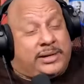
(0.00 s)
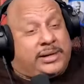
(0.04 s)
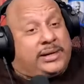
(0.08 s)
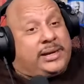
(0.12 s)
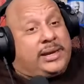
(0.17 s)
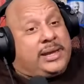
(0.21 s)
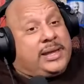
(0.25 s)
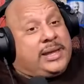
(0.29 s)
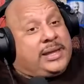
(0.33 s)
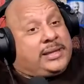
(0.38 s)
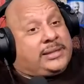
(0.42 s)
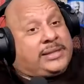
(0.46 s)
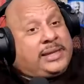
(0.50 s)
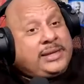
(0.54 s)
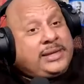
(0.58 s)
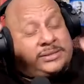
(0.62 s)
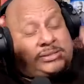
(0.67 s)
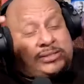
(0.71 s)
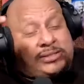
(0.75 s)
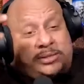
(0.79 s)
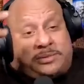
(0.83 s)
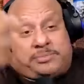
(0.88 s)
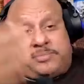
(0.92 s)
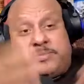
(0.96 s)
And
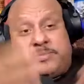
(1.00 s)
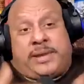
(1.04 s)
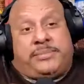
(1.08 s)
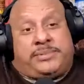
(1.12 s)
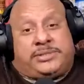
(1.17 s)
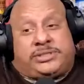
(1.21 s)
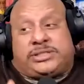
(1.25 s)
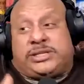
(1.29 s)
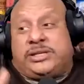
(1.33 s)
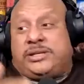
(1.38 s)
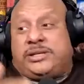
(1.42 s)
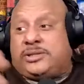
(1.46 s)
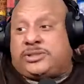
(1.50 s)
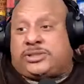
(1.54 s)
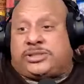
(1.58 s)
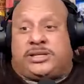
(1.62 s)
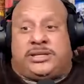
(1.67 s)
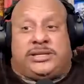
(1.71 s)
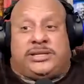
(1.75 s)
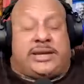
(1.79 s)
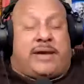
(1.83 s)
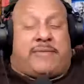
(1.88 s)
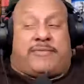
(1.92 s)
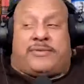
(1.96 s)
there's maybe she
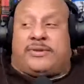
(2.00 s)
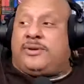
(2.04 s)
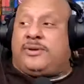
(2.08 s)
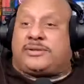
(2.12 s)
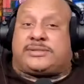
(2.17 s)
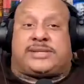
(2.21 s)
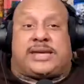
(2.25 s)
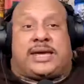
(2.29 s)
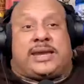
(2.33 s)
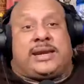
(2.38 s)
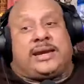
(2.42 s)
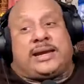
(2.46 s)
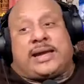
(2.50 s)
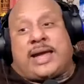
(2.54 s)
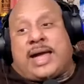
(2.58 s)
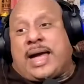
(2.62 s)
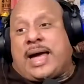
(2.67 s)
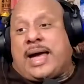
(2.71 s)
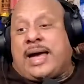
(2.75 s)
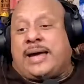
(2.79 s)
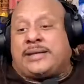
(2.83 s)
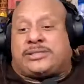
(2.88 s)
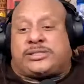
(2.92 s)
she never looks at a guy.